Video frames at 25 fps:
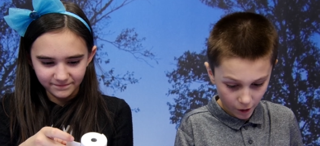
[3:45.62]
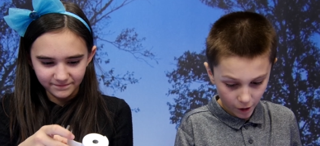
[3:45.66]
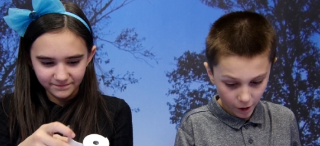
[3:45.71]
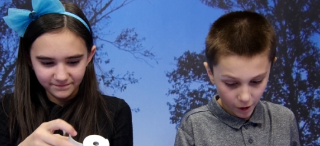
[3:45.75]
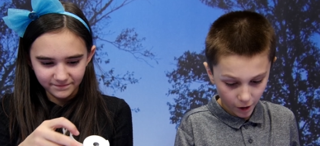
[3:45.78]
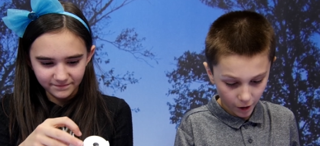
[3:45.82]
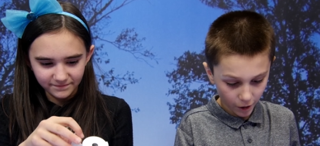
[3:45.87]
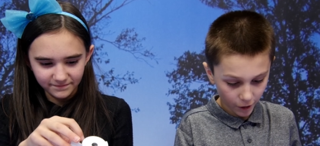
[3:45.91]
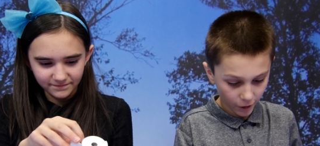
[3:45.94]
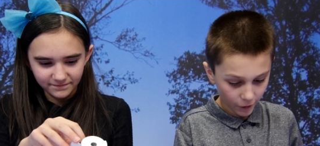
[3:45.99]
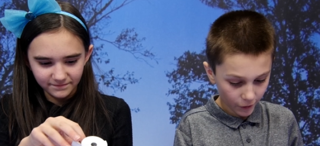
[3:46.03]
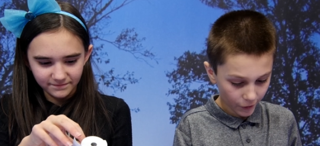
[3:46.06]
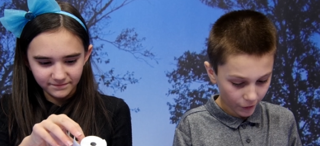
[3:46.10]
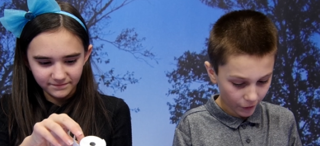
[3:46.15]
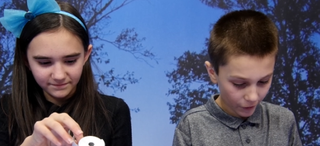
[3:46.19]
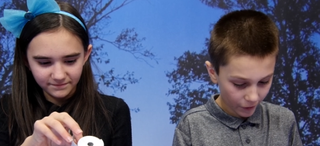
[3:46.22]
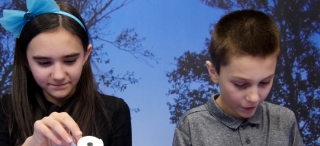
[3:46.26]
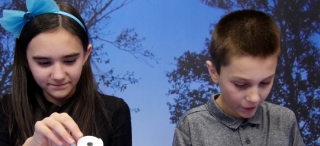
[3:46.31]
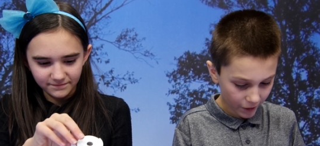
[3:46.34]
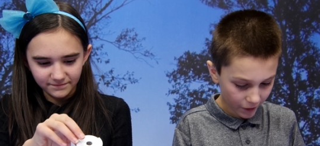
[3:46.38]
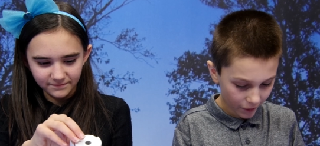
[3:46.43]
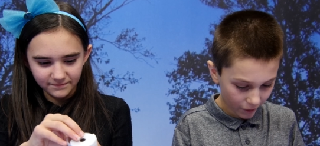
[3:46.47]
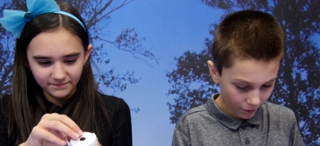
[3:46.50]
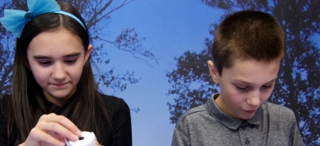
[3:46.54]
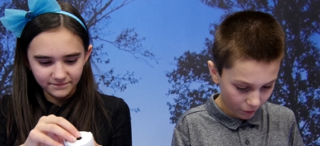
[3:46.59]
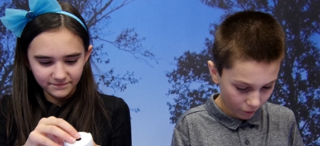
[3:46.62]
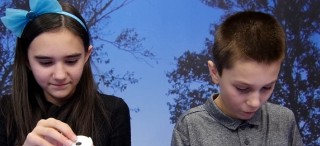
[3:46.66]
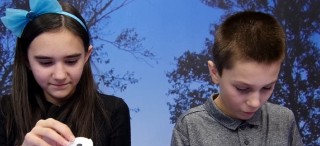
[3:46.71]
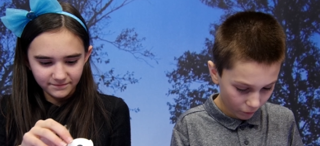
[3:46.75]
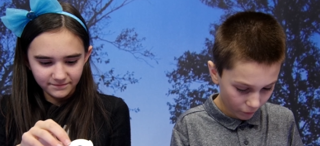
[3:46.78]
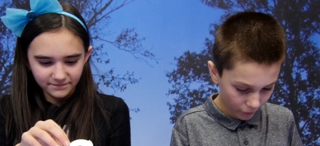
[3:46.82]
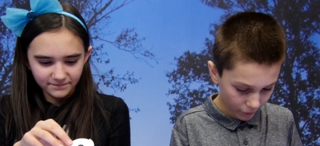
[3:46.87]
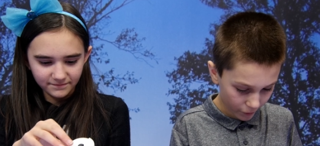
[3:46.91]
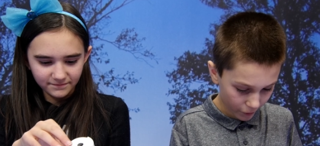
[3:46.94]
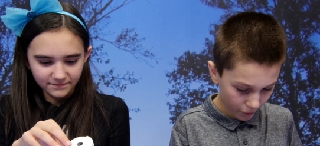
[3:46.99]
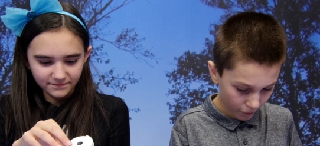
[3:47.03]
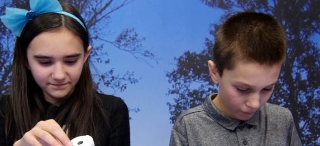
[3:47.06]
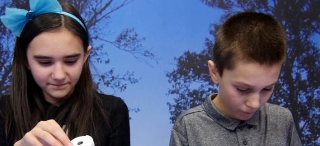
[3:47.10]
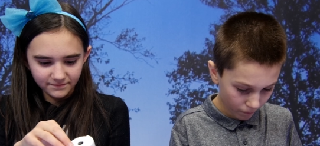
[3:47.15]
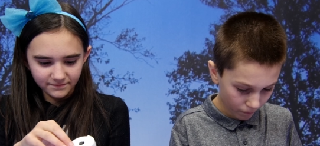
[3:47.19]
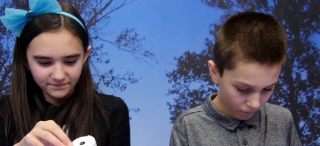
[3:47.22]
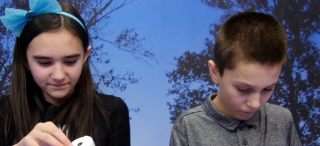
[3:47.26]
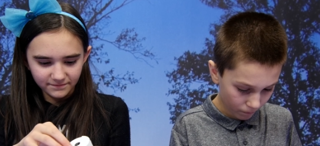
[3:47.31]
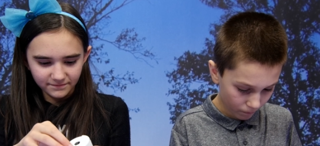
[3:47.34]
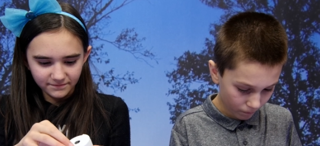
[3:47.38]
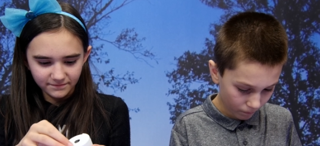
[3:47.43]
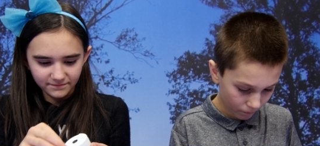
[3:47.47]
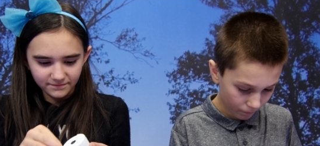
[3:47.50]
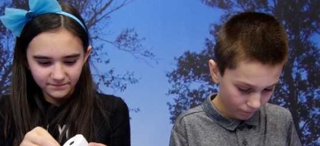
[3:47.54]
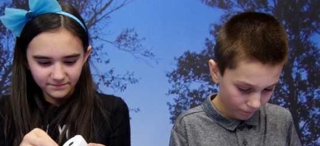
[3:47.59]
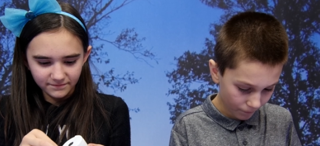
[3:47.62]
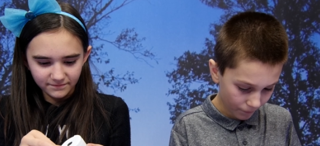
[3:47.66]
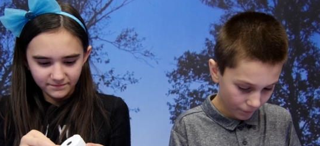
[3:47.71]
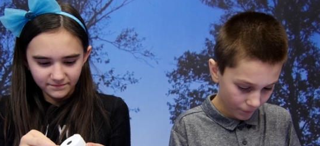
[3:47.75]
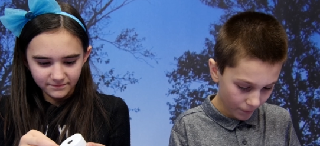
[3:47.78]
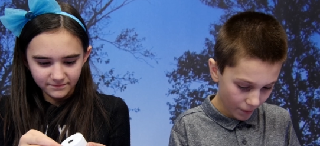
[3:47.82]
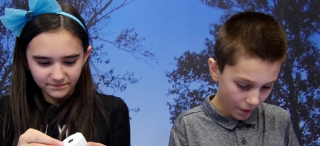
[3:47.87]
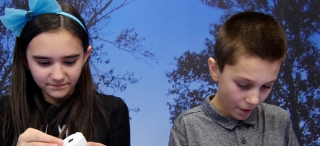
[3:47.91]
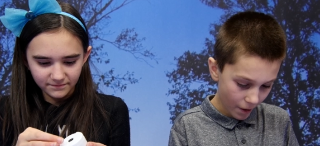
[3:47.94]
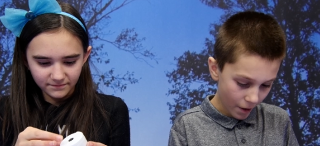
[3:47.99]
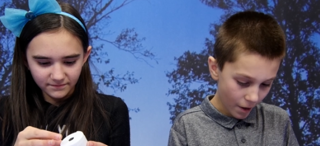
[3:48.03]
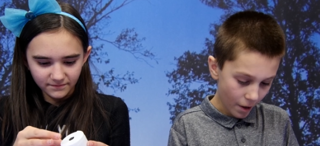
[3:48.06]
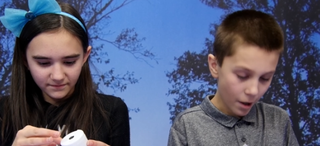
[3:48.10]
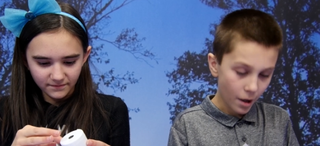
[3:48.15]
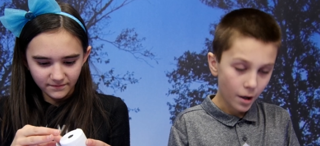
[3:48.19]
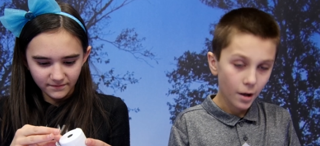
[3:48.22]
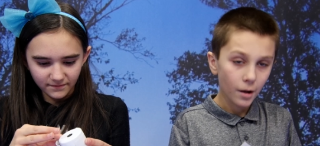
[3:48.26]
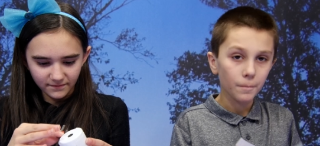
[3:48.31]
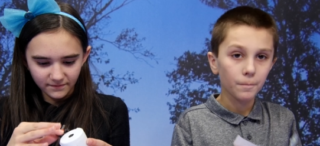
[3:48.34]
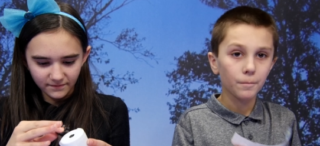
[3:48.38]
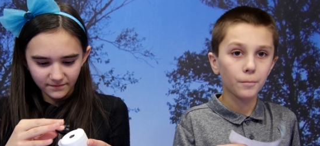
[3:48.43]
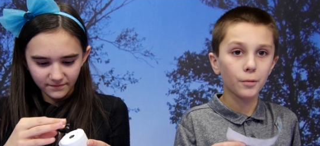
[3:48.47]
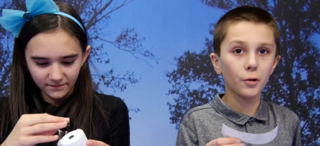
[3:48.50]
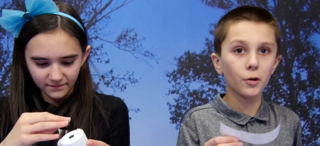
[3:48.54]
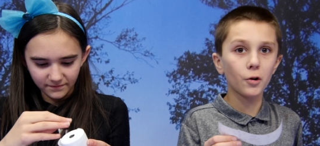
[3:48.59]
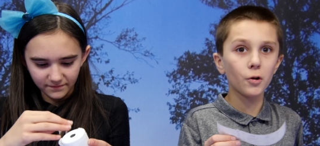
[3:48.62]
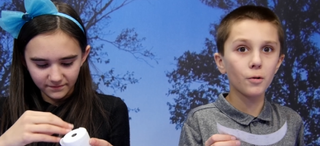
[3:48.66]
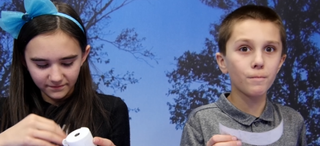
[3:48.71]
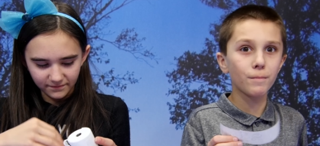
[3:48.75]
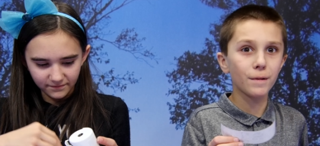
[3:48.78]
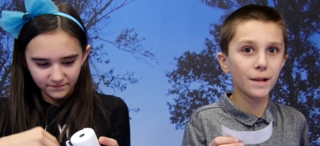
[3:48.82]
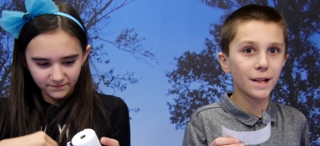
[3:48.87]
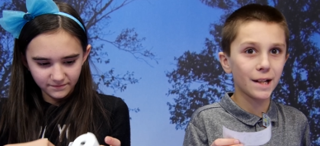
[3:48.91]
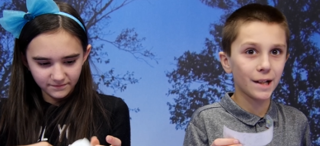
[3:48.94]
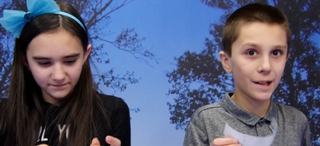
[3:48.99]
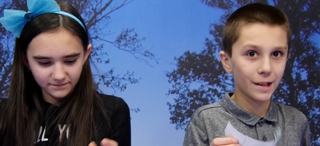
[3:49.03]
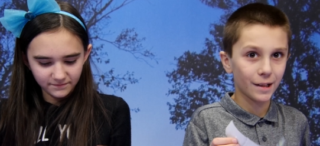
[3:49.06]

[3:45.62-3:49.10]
Speaker 1: Oh, there is a golden poopy.